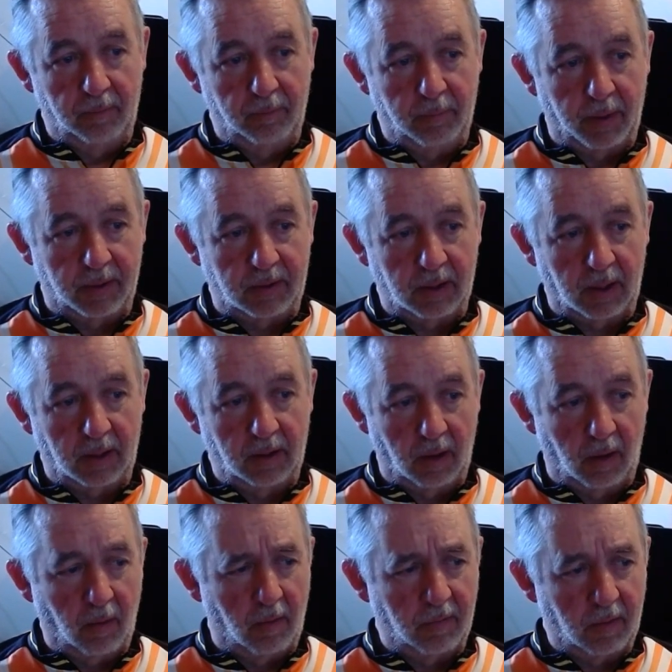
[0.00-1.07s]
But
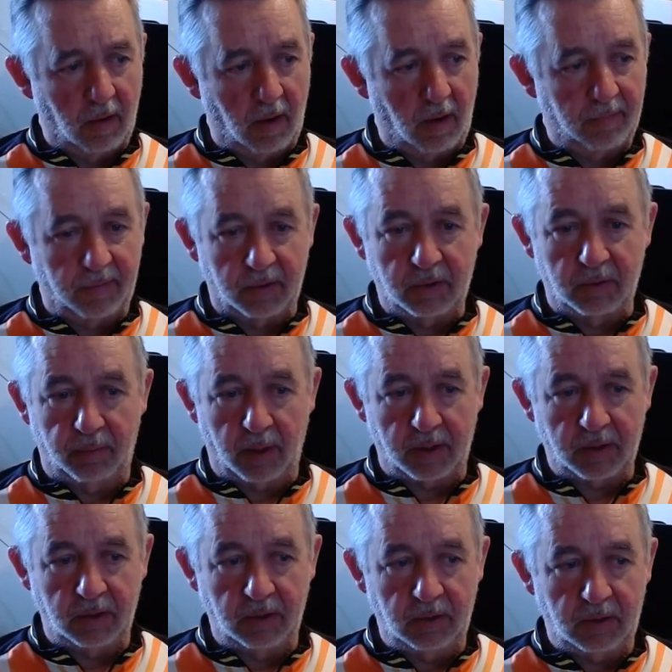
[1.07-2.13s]
no, overall, first
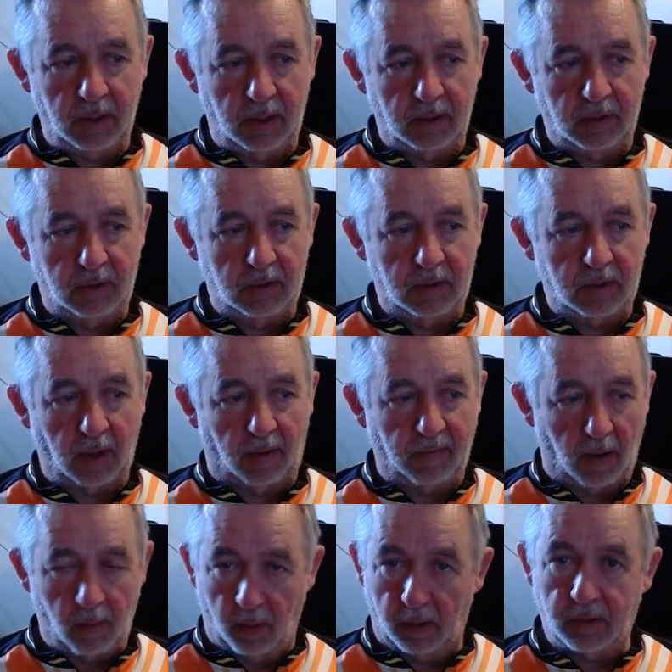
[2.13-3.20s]
impressions, I've
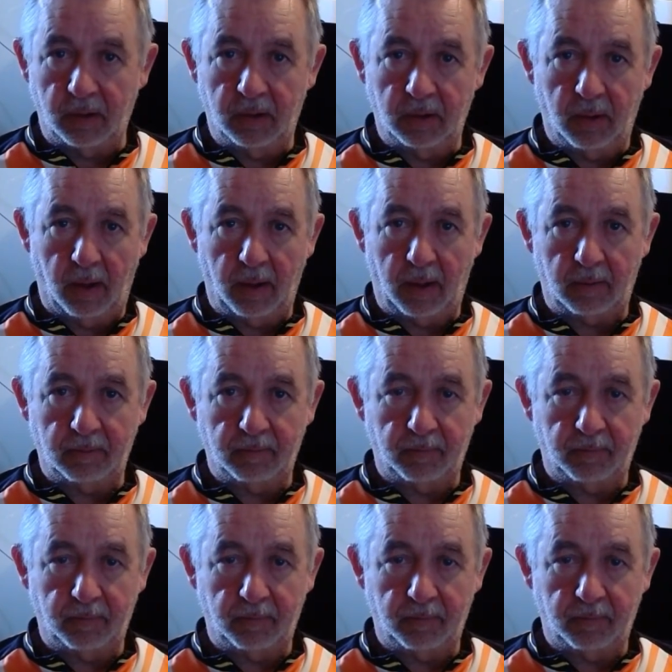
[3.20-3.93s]
got work to do on it.